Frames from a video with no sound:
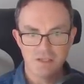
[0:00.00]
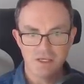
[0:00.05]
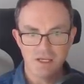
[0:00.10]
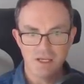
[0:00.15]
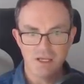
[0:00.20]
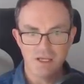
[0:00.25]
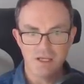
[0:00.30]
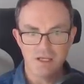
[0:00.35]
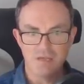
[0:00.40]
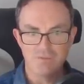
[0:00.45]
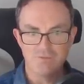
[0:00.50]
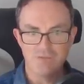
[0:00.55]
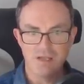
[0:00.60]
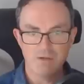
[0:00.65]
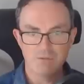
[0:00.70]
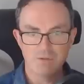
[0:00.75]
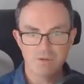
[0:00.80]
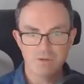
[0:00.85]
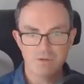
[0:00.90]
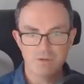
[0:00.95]
Ah, I've
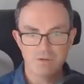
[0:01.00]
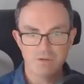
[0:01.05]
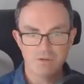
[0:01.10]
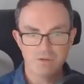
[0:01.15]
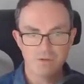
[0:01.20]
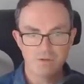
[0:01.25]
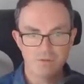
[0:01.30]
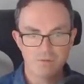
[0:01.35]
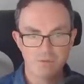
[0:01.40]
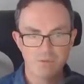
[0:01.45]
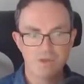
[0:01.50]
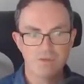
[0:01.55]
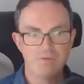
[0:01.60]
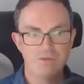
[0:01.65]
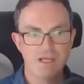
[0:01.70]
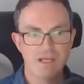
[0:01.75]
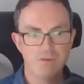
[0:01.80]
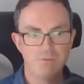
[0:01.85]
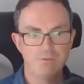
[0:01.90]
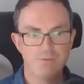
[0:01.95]
now got... Well, I've
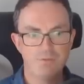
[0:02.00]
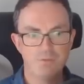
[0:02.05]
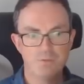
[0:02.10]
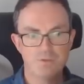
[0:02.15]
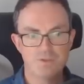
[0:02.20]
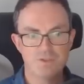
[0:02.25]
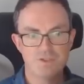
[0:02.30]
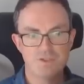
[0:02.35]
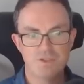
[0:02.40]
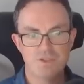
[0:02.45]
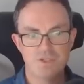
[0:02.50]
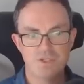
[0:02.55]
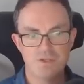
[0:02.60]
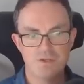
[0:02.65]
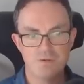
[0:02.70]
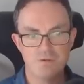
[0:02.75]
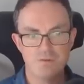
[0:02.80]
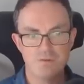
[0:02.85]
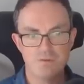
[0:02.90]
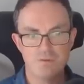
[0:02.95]
now forced a
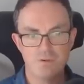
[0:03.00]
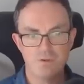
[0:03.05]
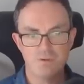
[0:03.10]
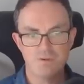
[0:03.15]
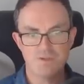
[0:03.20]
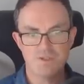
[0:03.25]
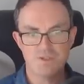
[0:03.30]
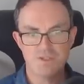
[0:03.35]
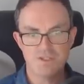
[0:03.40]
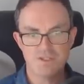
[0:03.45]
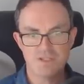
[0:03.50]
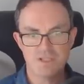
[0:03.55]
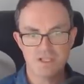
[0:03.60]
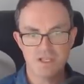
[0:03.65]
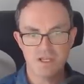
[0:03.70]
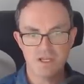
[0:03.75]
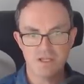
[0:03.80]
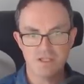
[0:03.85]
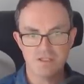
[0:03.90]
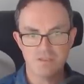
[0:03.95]
2 onto this
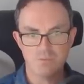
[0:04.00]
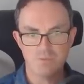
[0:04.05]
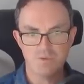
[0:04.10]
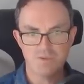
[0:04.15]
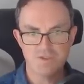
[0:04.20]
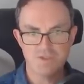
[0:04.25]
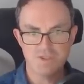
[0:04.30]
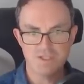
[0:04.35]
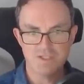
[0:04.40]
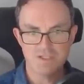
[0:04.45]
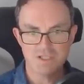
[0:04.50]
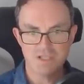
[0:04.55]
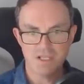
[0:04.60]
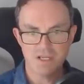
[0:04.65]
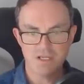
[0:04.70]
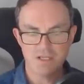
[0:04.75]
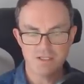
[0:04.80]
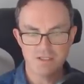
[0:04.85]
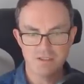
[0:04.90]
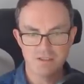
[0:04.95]
line, and wasn't this
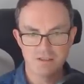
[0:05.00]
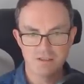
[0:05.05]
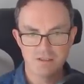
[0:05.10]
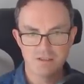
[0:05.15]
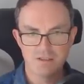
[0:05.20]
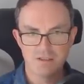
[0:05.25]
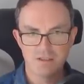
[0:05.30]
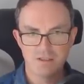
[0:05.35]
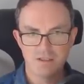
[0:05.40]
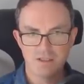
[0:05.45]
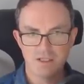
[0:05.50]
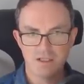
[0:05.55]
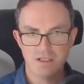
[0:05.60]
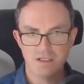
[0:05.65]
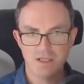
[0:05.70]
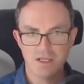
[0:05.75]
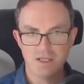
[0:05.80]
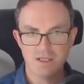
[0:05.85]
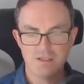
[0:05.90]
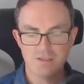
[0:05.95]
line a
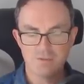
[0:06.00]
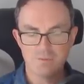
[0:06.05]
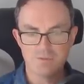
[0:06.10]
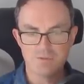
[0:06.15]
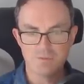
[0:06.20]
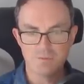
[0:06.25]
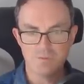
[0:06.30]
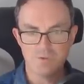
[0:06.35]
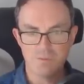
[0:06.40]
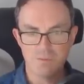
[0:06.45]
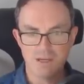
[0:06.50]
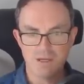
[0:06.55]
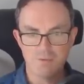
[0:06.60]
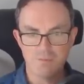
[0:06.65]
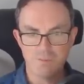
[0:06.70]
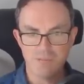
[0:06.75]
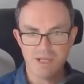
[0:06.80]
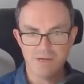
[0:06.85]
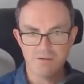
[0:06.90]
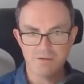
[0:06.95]
line that was all
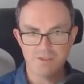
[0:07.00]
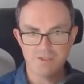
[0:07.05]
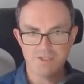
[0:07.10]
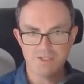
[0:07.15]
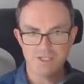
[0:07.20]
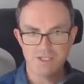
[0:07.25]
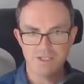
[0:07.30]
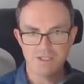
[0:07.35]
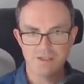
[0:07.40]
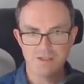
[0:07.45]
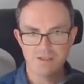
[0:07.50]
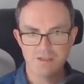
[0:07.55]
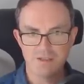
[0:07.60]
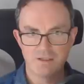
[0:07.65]
about parity?